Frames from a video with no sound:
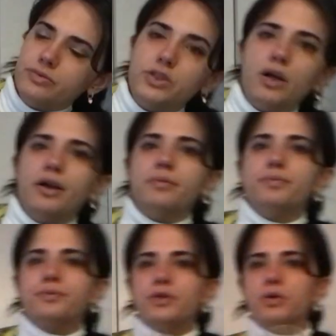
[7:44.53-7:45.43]
Sorry,
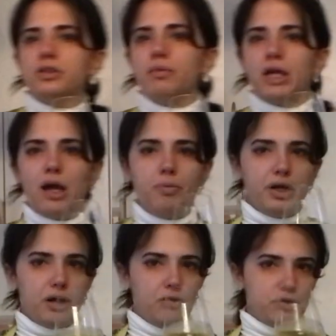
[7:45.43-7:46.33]
there was something happening
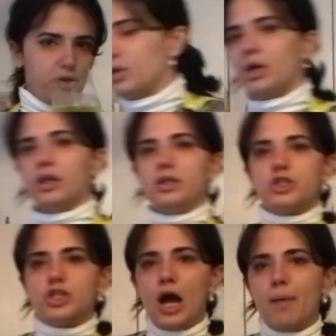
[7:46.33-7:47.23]
outside. Yeah, this is
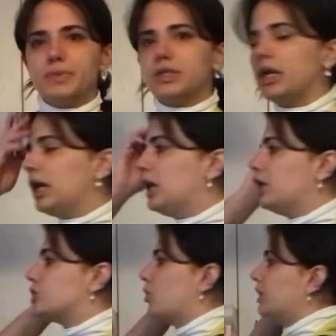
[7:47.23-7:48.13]
chopped. So